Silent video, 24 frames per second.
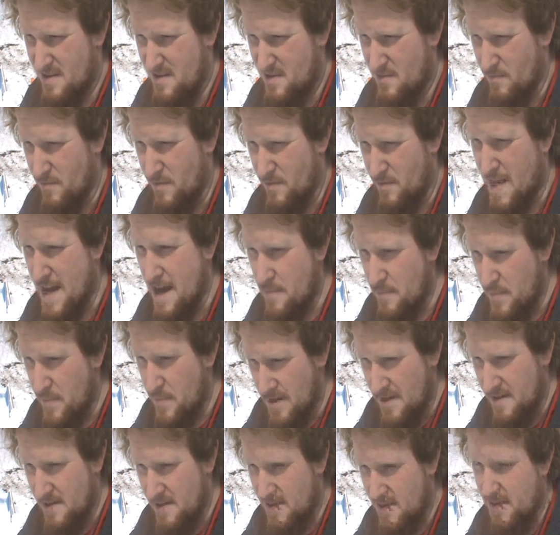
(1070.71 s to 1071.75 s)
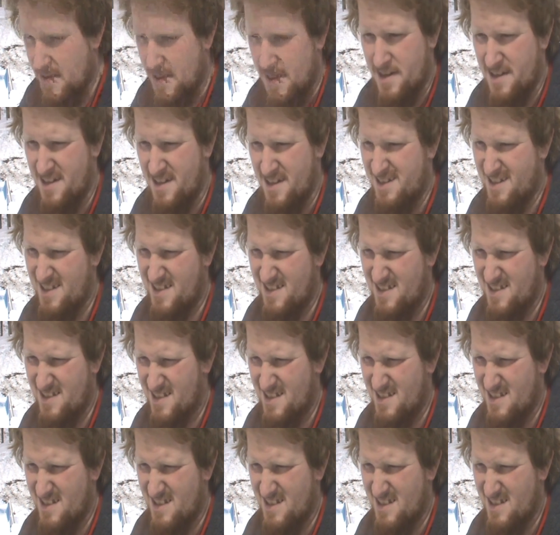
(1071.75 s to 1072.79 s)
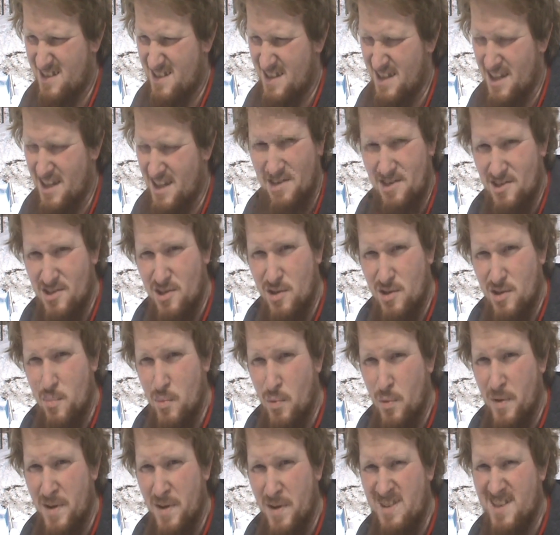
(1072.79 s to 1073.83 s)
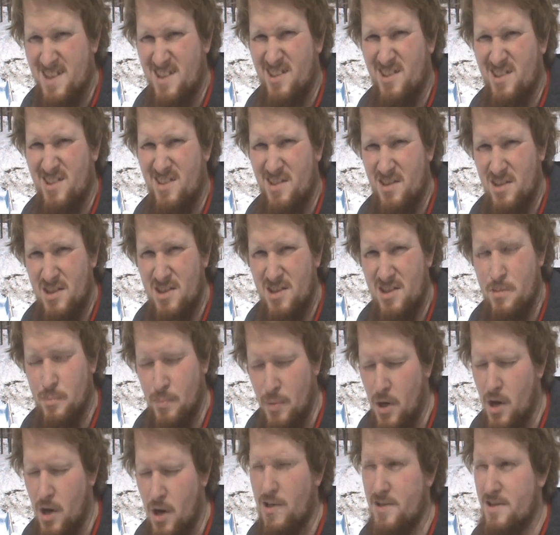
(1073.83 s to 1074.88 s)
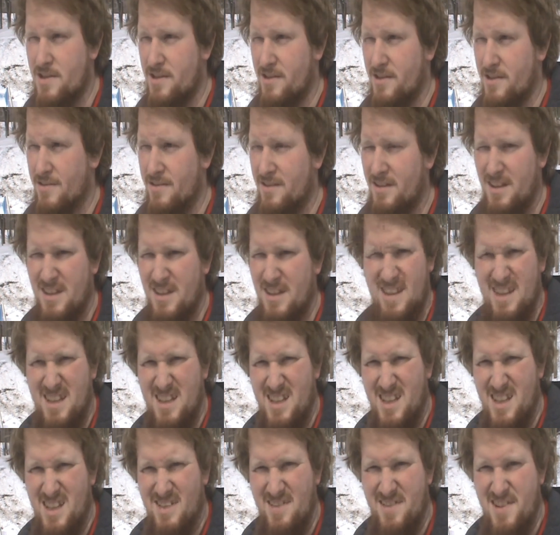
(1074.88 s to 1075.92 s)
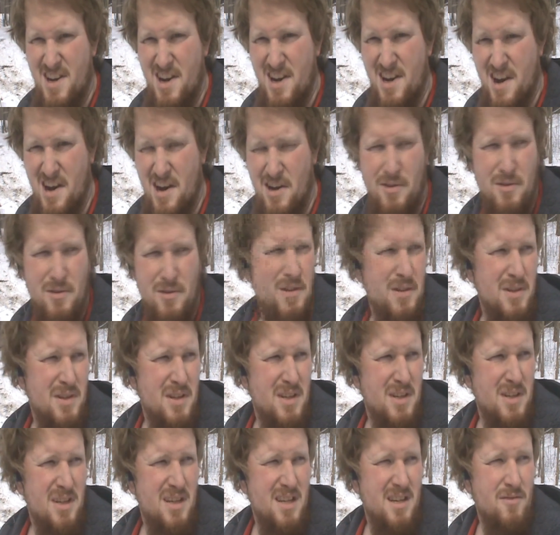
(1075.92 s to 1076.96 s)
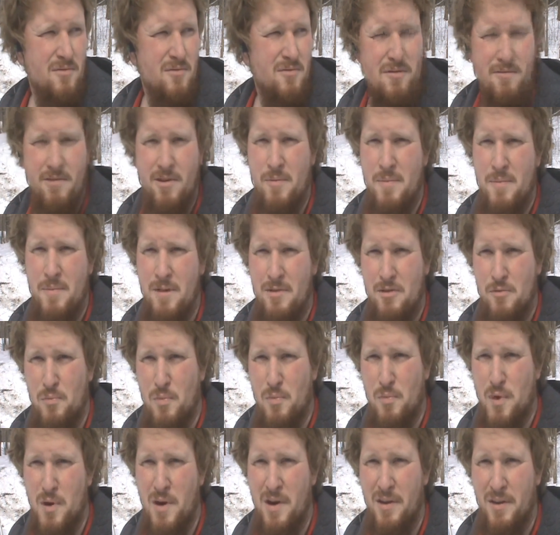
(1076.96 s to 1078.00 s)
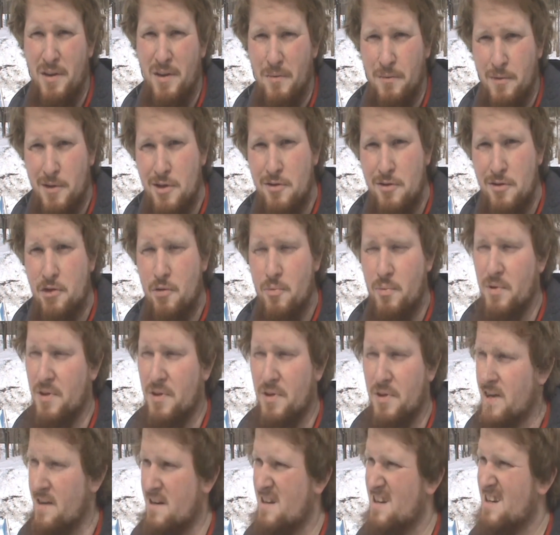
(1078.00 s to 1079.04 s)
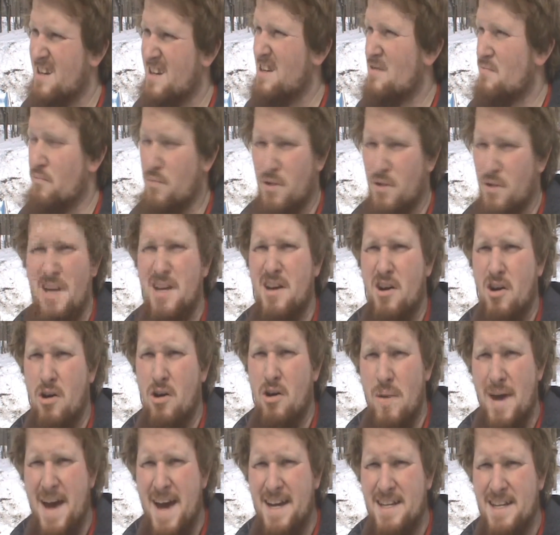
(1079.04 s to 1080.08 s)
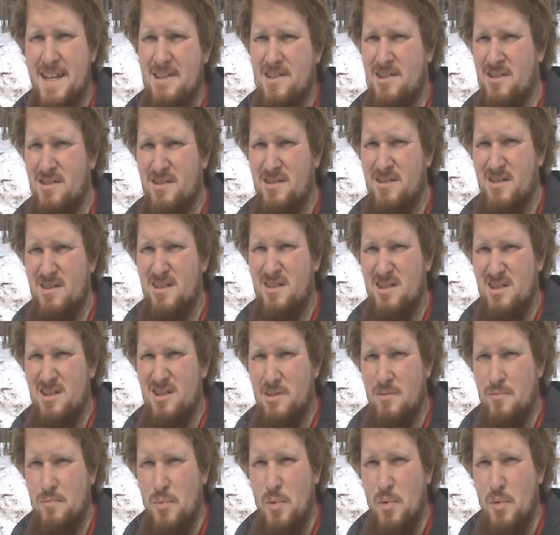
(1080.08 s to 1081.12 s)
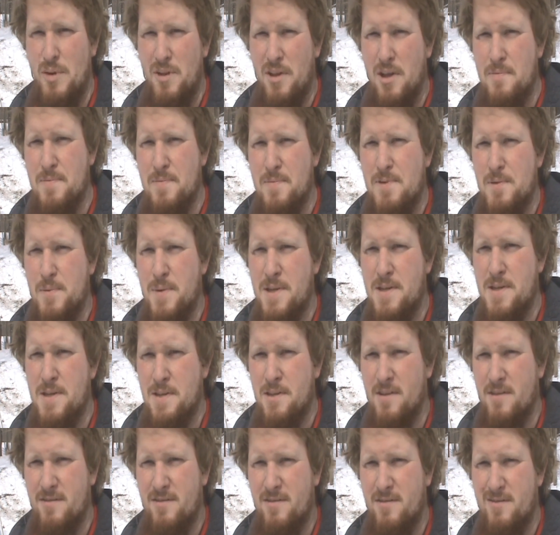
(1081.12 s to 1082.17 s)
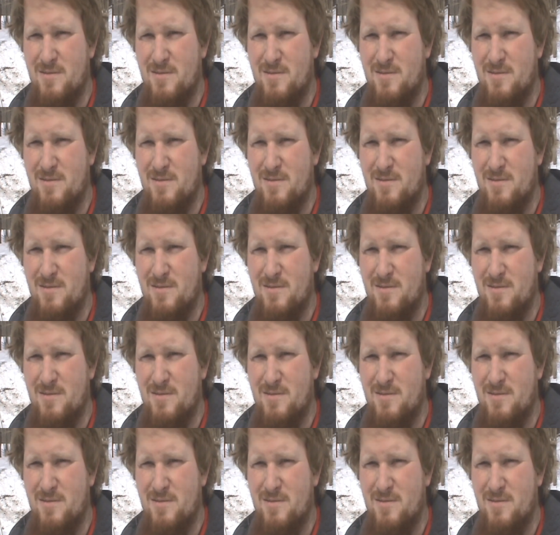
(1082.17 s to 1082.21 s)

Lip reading: with that being said, I think this is a good point to pause and figure out what I'm going to be able to boil and regroup, and then bring you all back to boil up the sweet stuff.